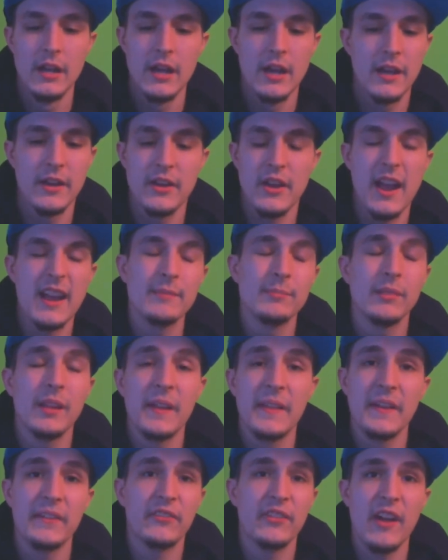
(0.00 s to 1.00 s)
You know, I can
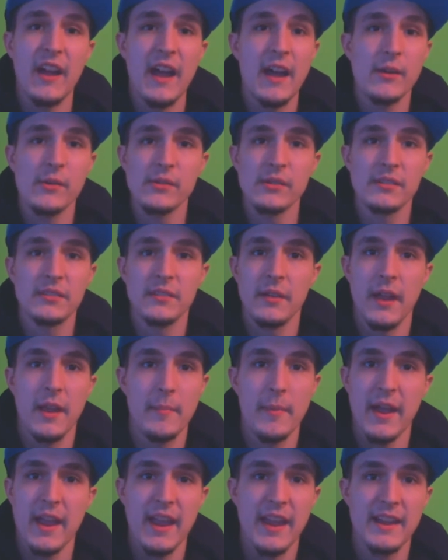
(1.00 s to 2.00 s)
play there for hours,
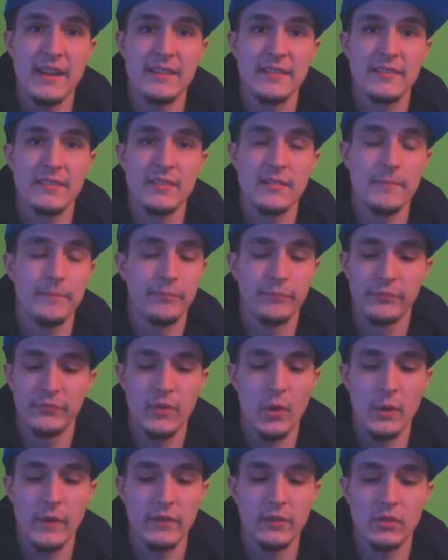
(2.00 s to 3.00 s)
and my hands
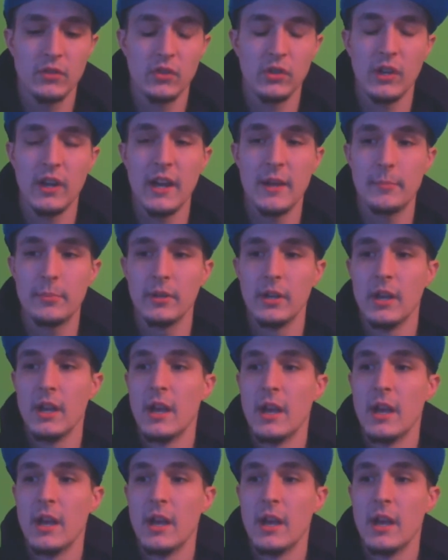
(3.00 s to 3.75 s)
don't even cramp.